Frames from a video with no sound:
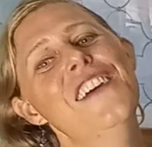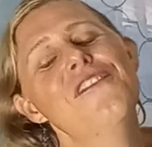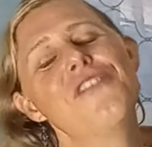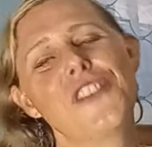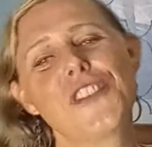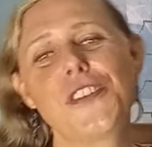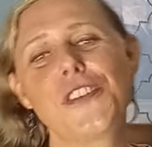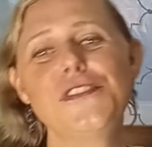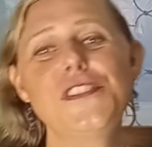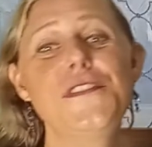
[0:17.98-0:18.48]

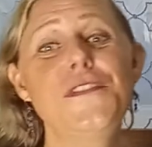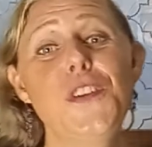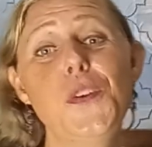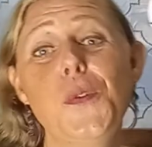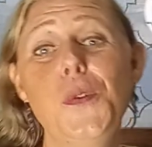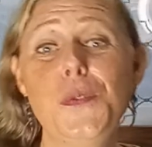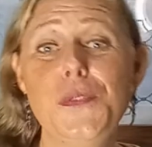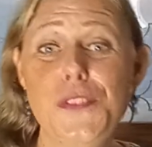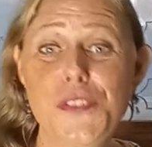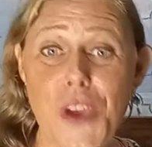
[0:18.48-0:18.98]
For those of you
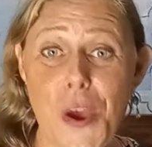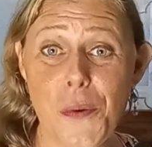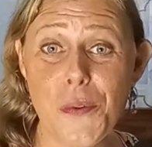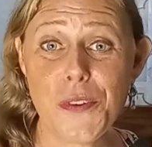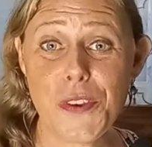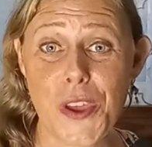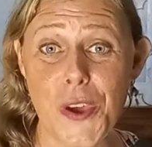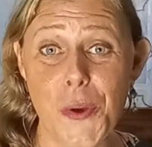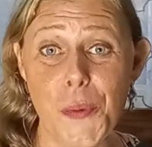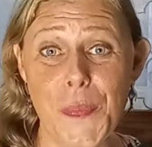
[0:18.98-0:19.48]
who don't
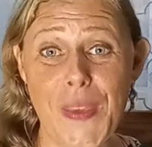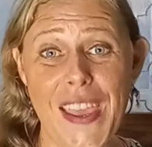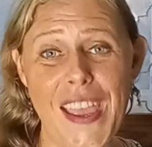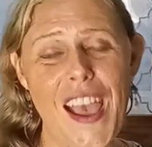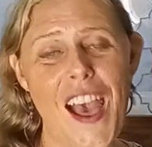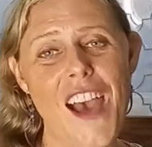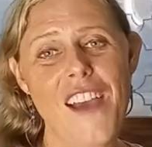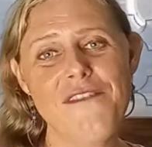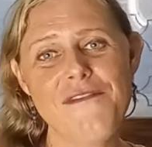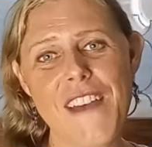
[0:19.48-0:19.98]
know me,
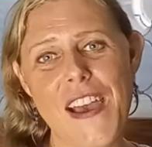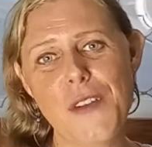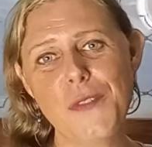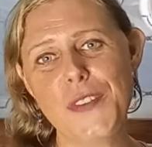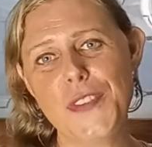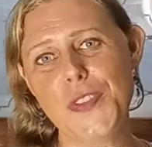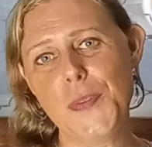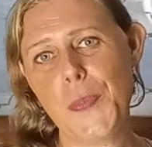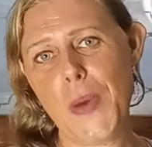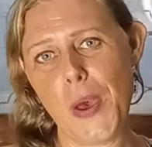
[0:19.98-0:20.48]
I
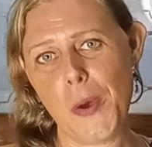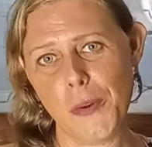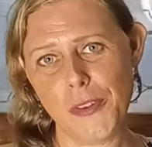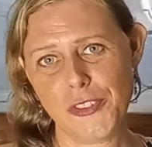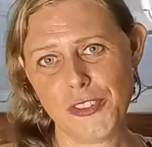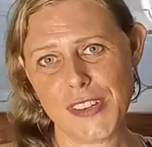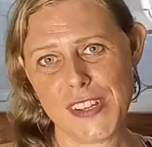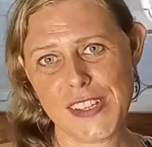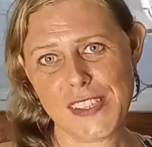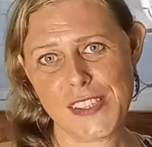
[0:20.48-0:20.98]
founded the
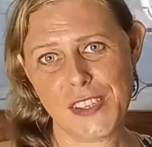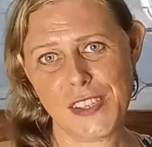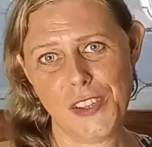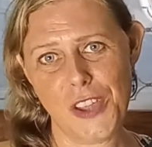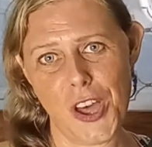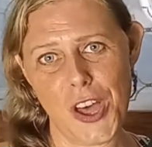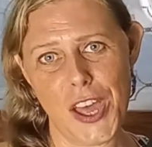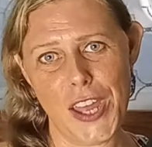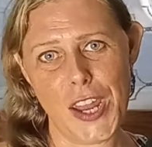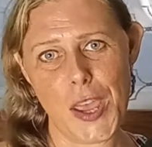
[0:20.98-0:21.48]
Poetry
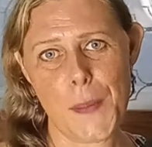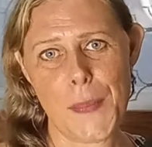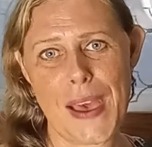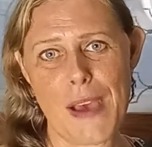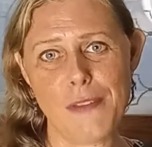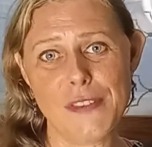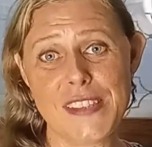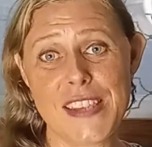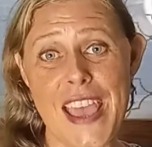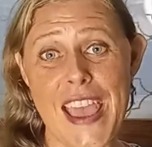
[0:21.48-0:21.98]
Salon
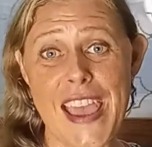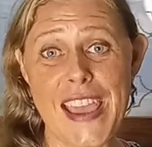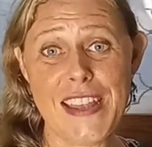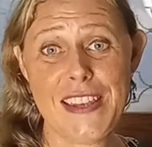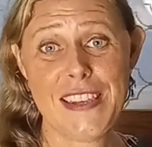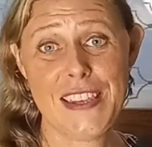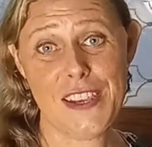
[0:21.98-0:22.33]
about 10